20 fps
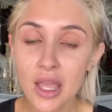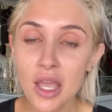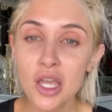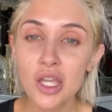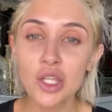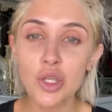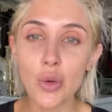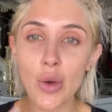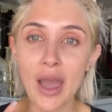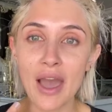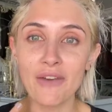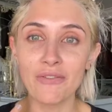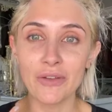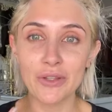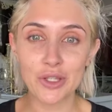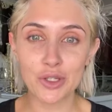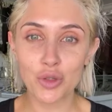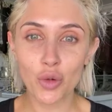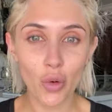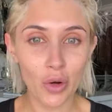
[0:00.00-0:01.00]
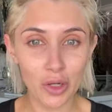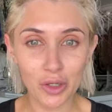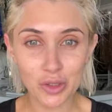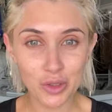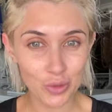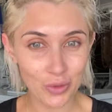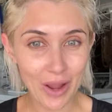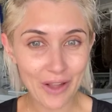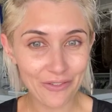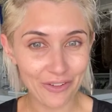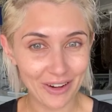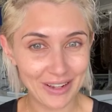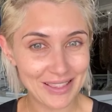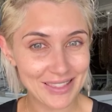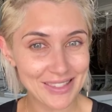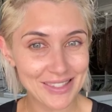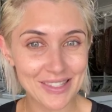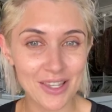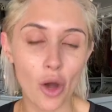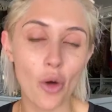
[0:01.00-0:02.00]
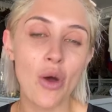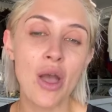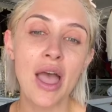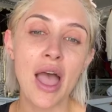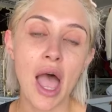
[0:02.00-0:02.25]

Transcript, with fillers: you have a tutorial to reference. So